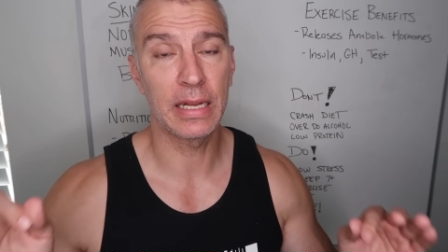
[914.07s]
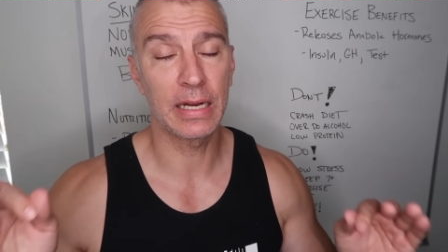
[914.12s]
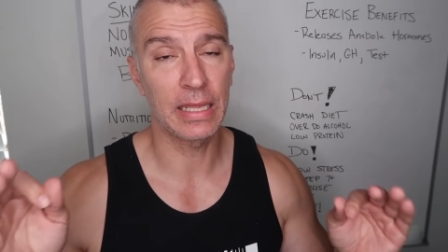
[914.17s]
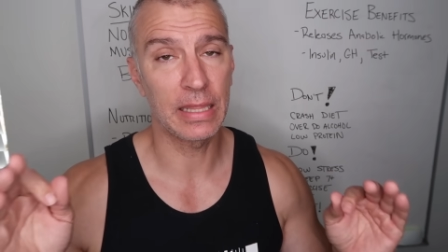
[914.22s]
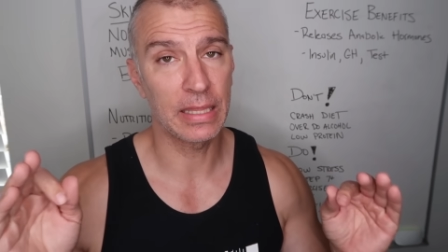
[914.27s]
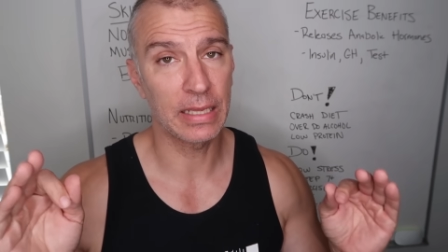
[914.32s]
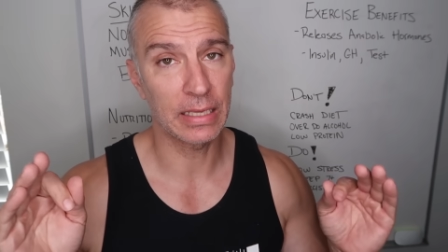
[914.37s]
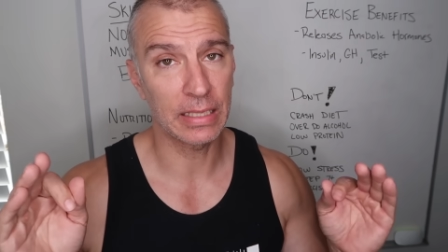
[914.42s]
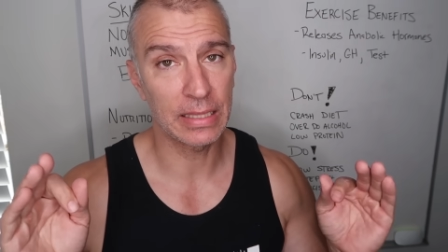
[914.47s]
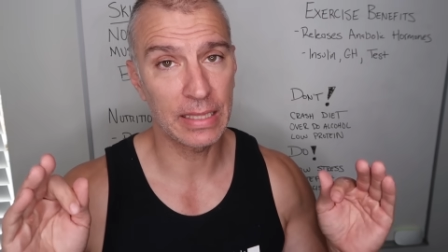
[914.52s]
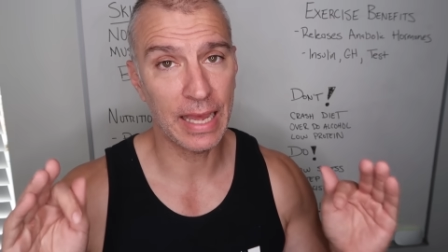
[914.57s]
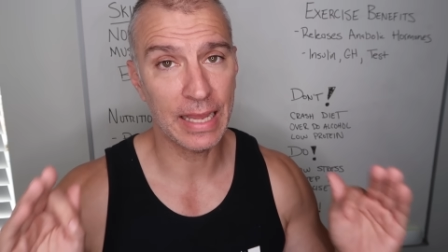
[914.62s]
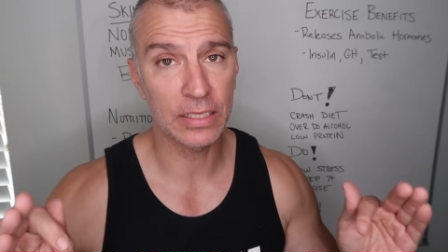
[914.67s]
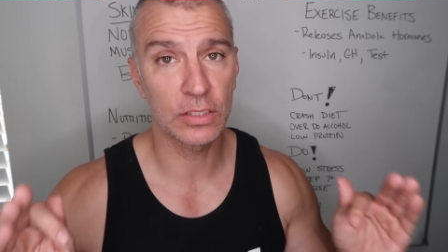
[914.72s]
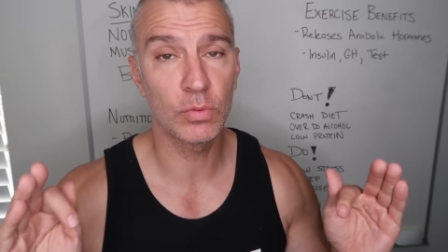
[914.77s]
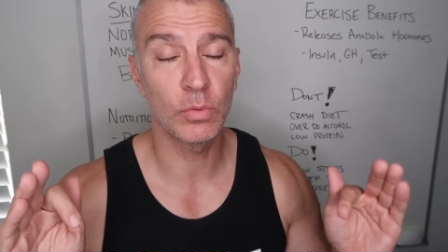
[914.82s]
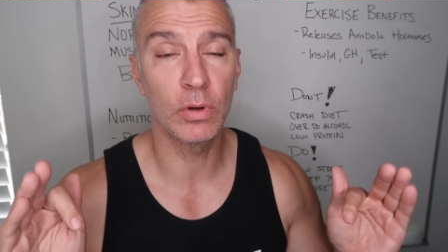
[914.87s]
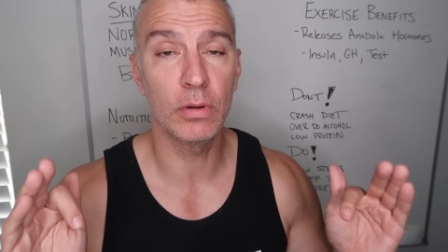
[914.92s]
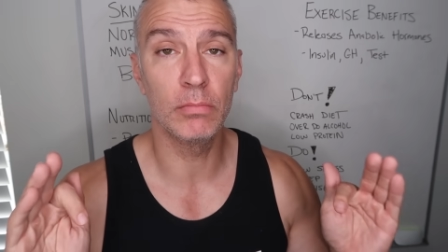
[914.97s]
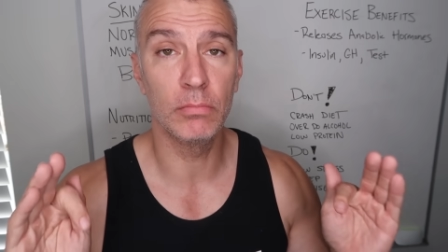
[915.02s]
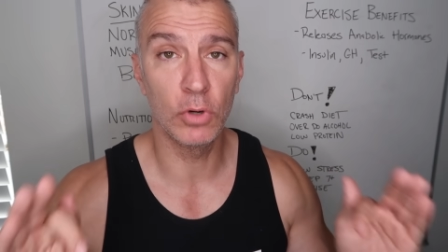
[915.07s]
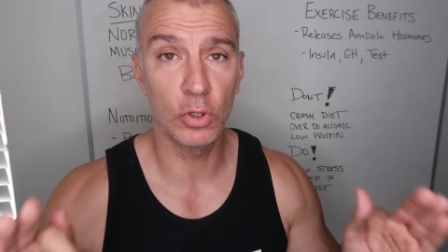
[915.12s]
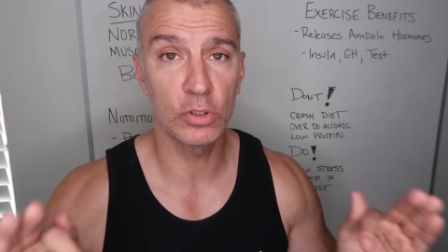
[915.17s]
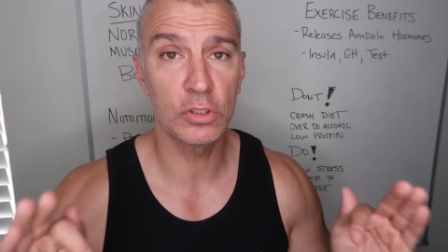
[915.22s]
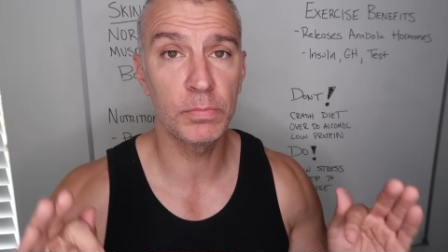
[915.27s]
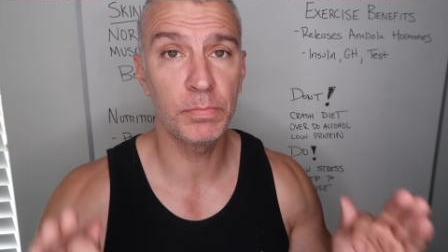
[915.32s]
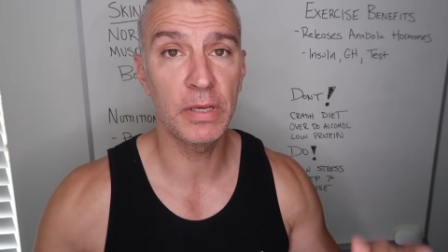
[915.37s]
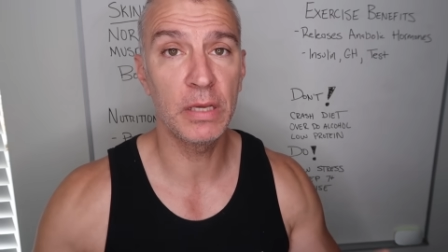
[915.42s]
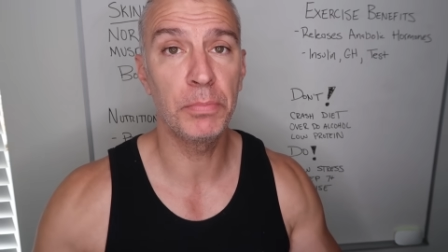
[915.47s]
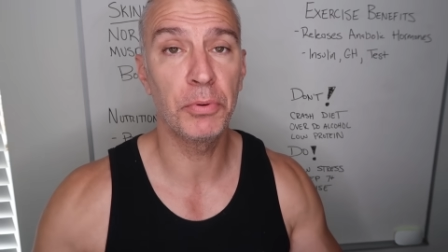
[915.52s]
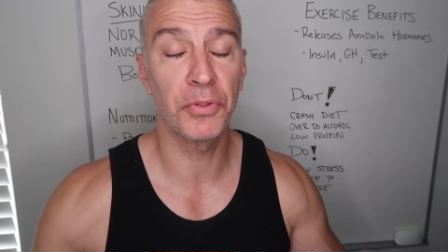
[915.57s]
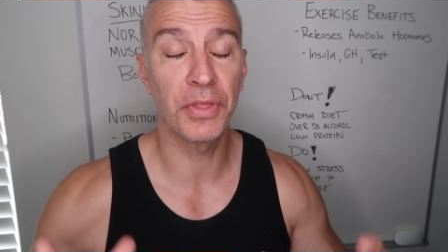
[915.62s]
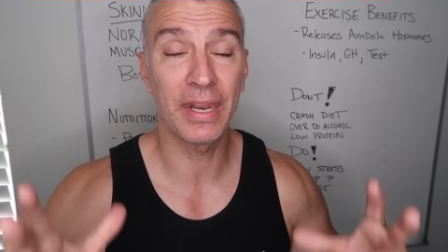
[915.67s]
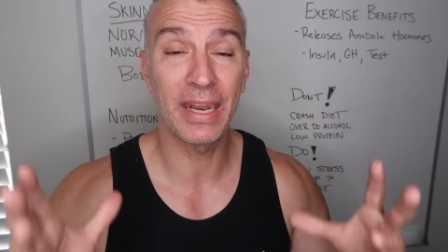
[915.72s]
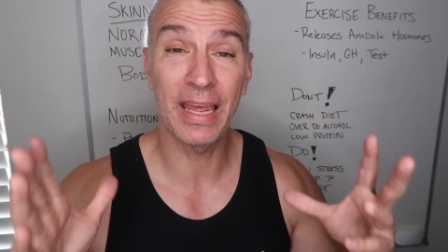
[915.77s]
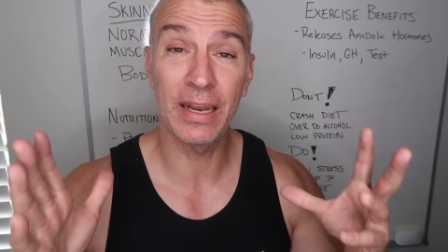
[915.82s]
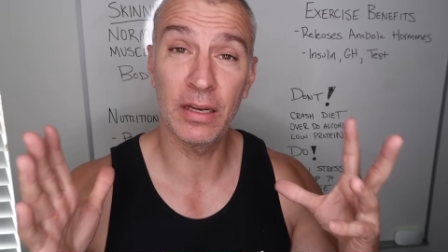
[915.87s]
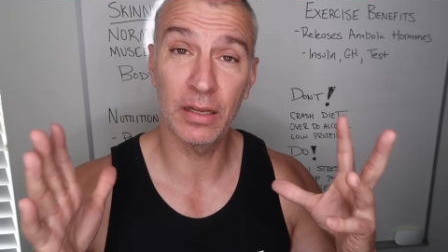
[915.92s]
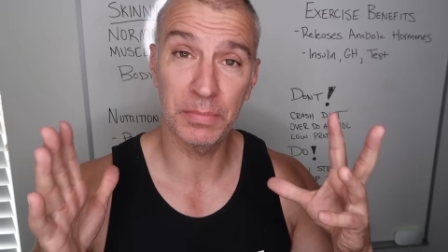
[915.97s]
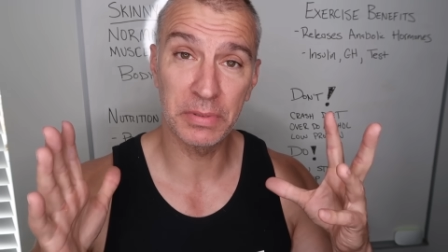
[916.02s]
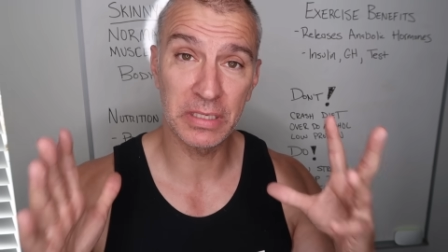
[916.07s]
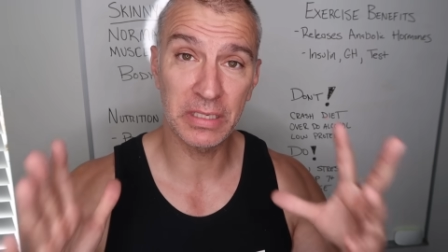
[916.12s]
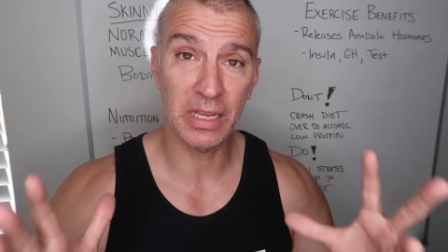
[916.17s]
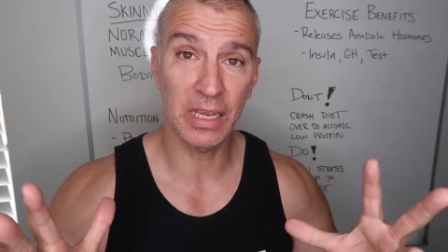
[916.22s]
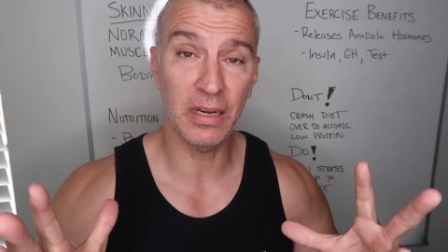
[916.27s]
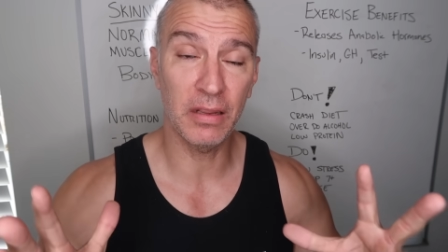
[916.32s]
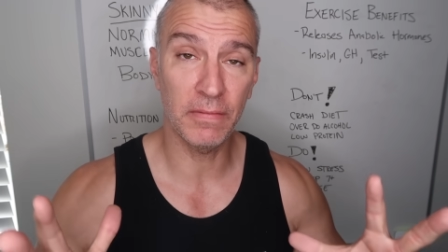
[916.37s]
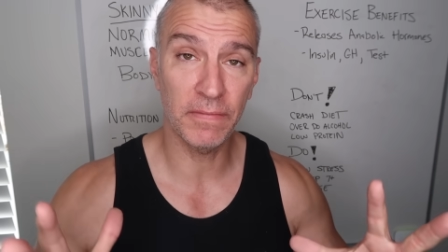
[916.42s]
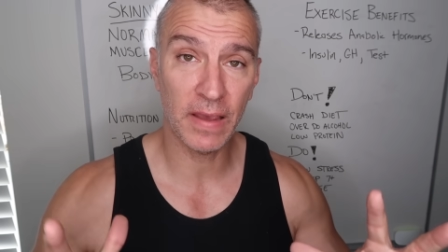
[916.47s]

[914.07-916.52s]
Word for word: And I think that's what most people that end up skinny